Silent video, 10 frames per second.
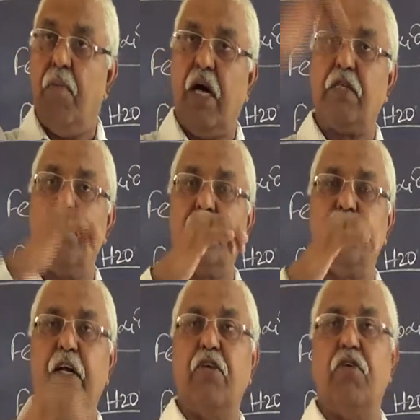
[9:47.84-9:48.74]

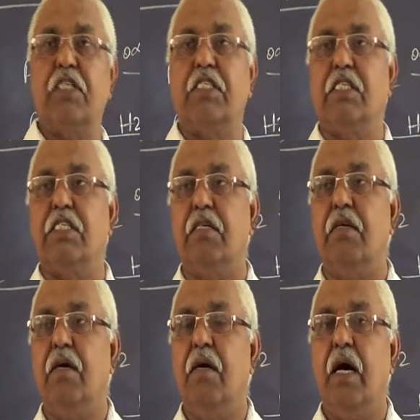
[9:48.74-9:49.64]
Atmospheric oxygen
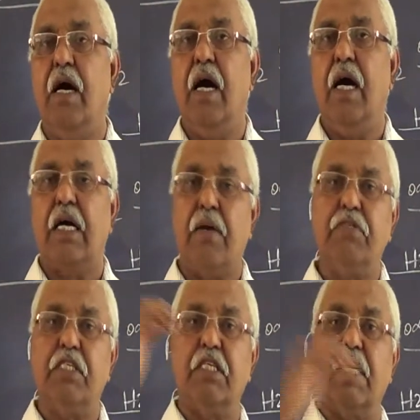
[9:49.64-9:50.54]

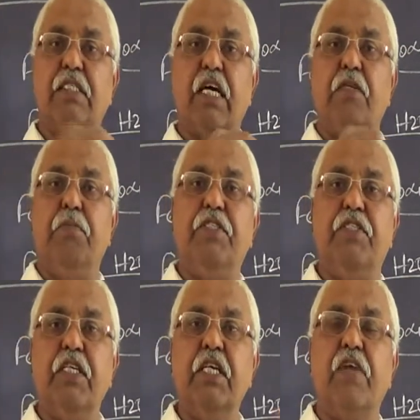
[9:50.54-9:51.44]
comes in contact with
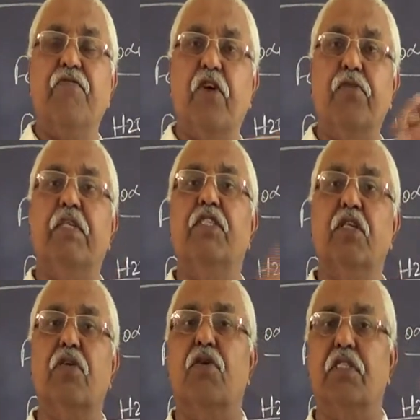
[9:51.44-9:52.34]
zinc and form the
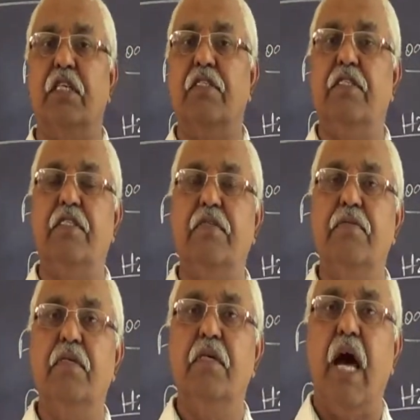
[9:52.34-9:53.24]
zinc oxides.
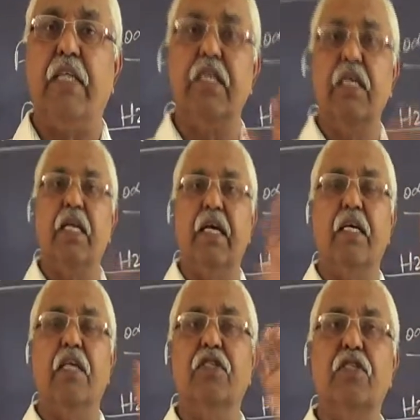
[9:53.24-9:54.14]
A zinc
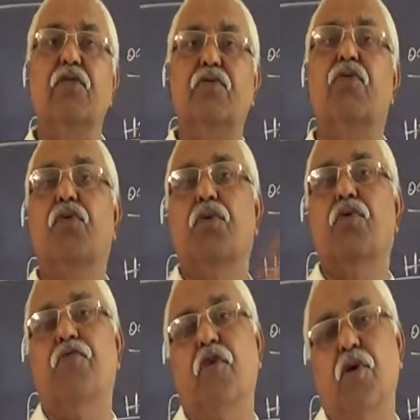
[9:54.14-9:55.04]
layer continues to
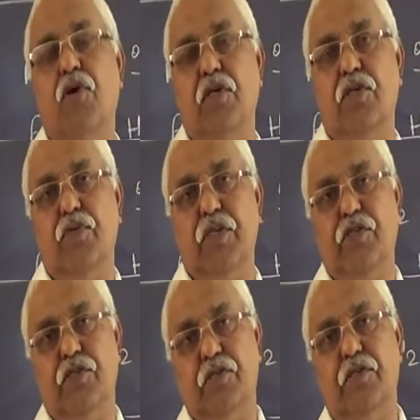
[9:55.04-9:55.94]
corrode for longer
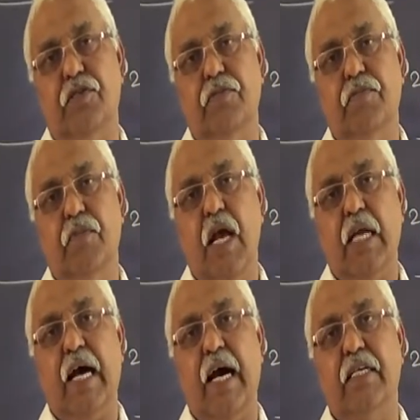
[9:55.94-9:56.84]
durations.
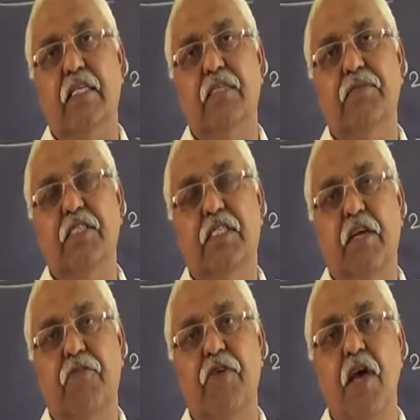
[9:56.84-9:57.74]
and iron remains
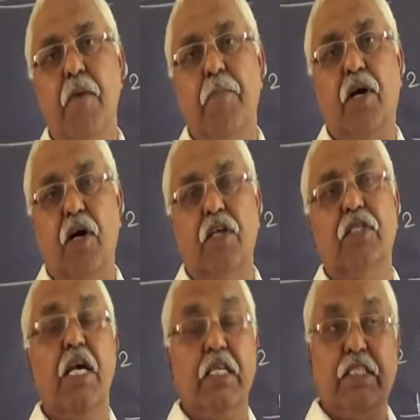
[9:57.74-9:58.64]
safe.
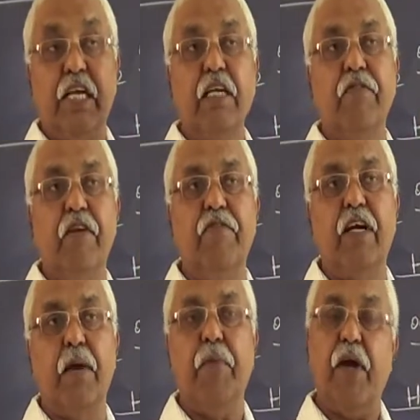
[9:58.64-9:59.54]
Because zinc will
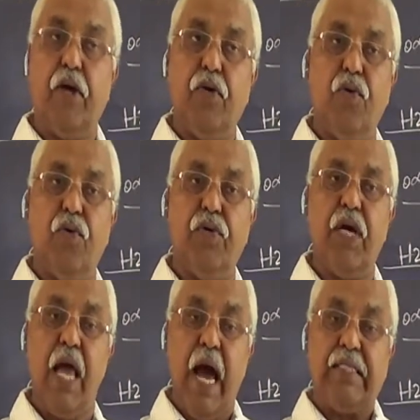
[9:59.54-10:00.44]
become anode
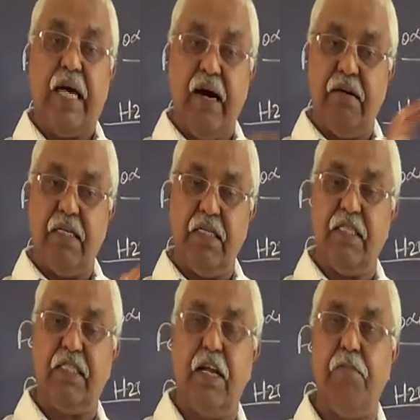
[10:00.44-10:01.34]
and iron
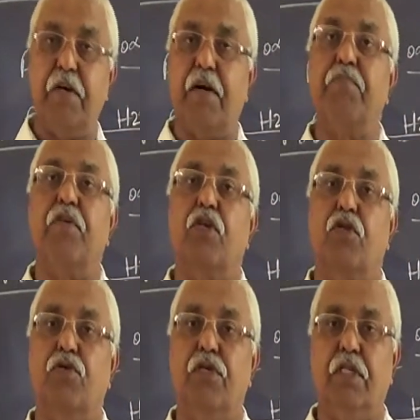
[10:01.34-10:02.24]
itself become
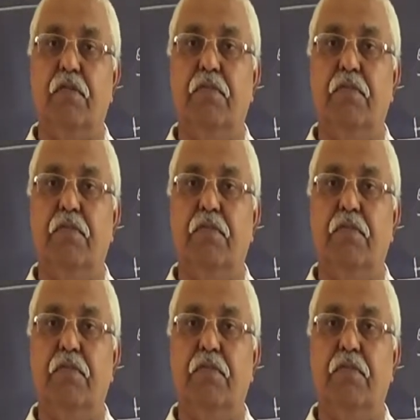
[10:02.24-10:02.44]
cathode.